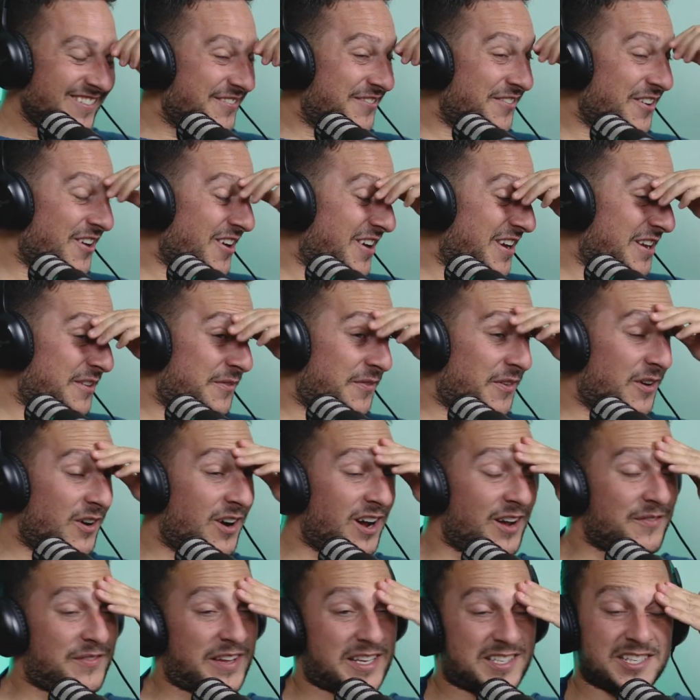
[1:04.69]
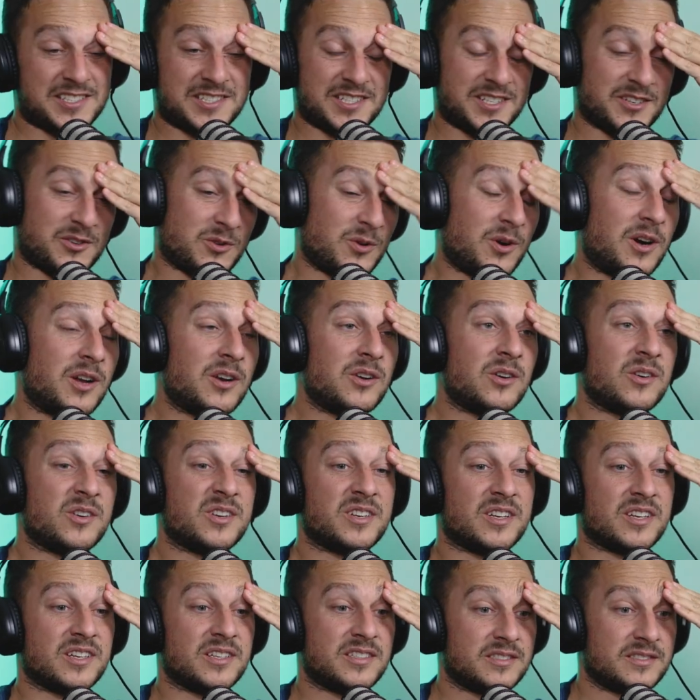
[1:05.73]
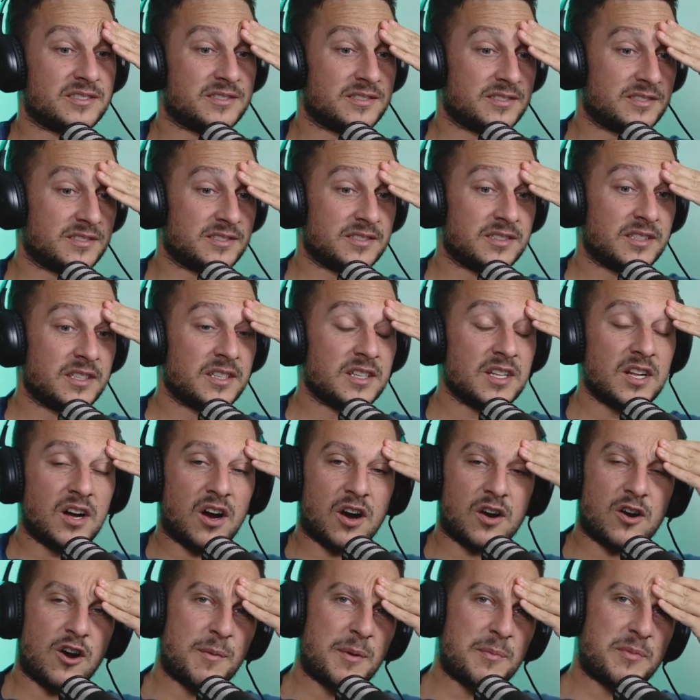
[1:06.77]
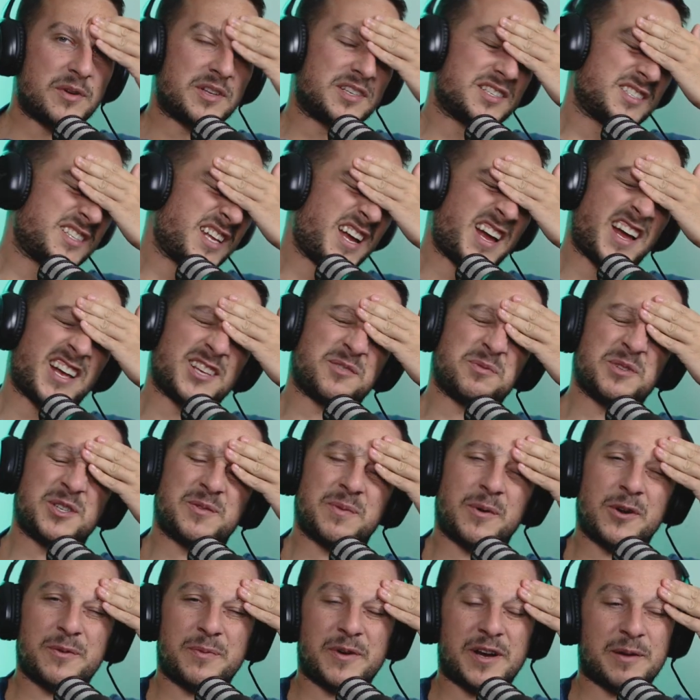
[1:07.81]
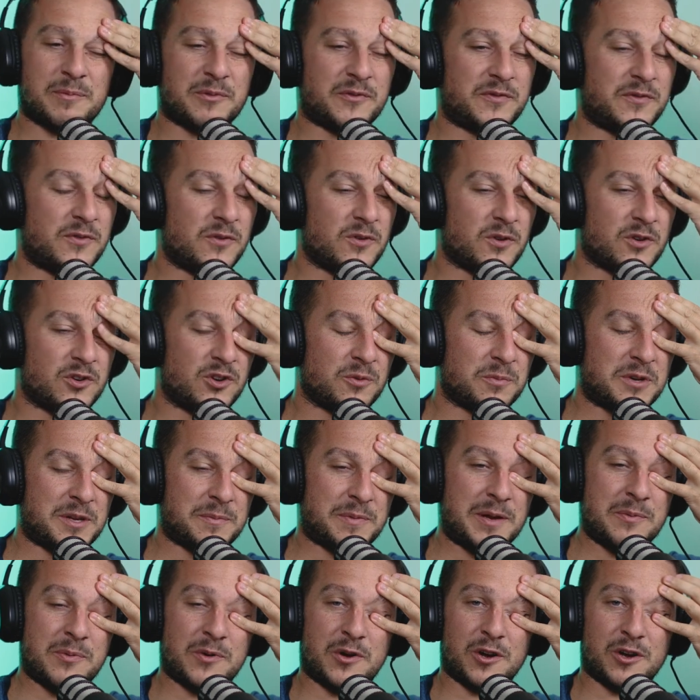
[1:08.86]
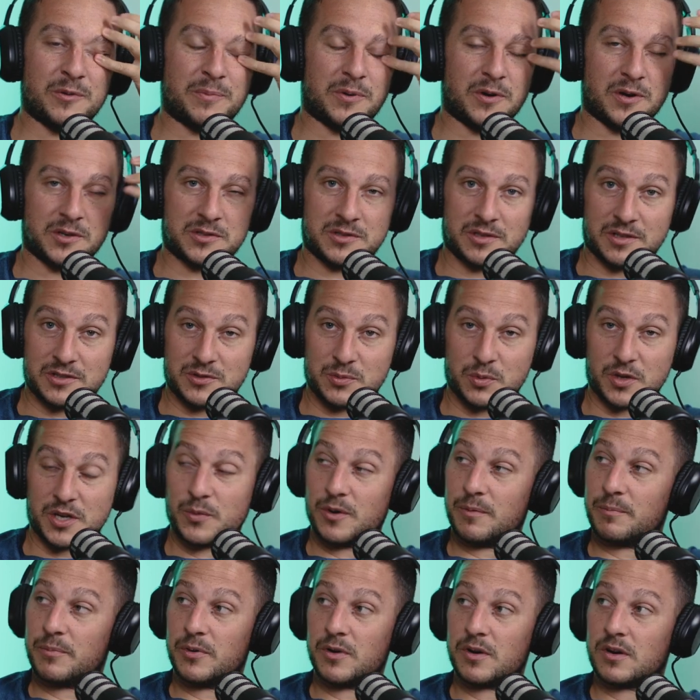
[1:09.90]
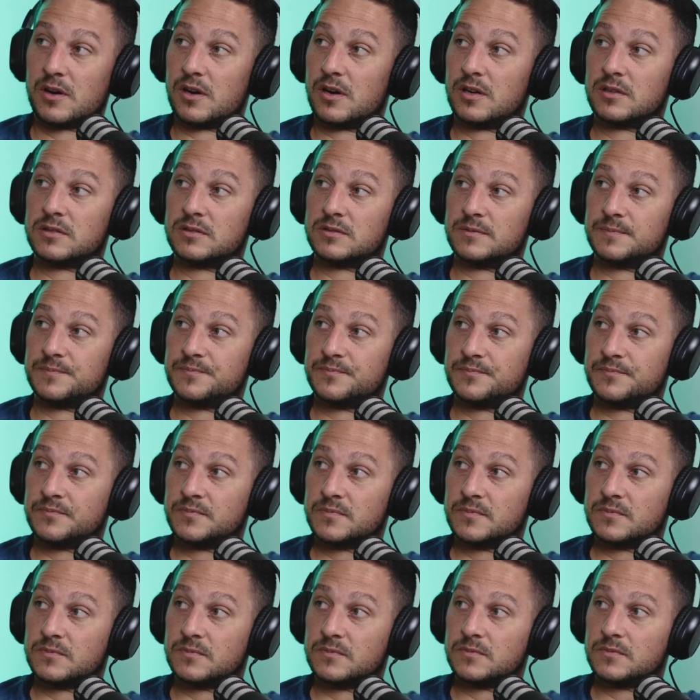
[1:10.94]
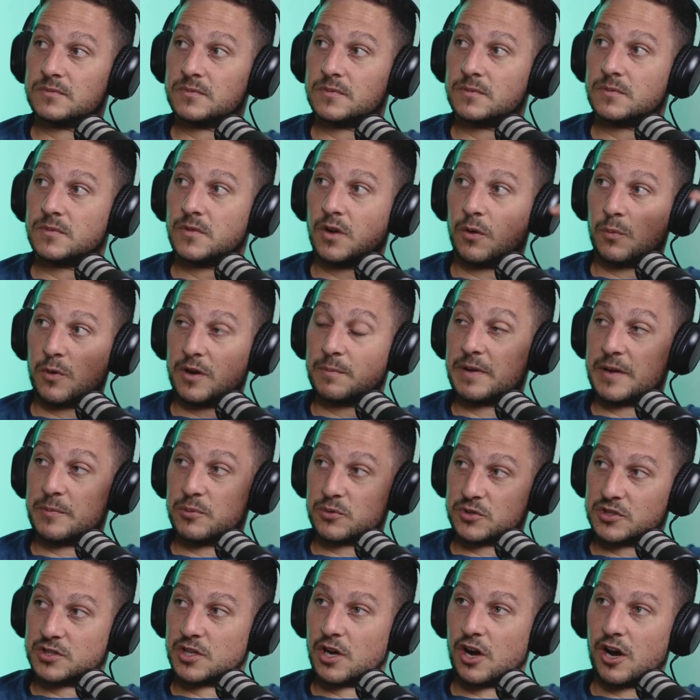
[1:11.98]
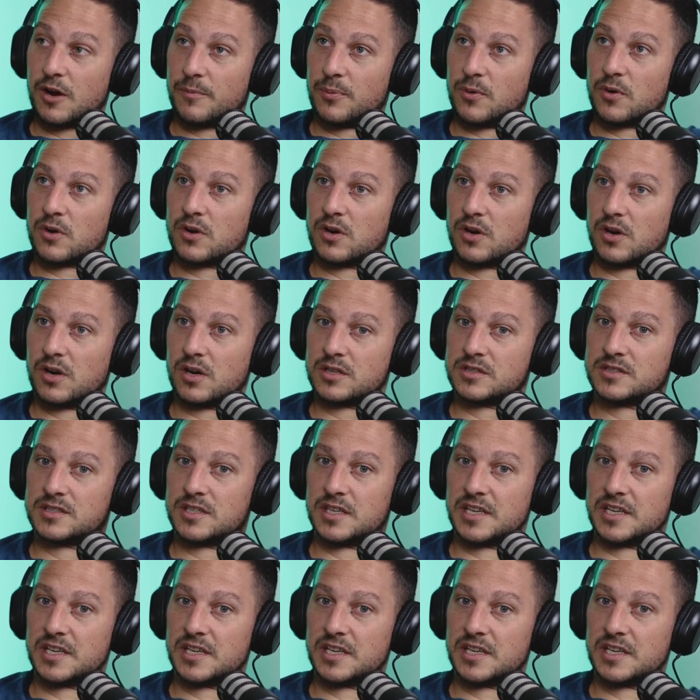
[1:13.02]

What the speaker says: 35. That's actually quite a lot, isn't it? I can't remember the stats. We spoke about it before. Not many people go past like 21 podcasts. Like when people start podcasts,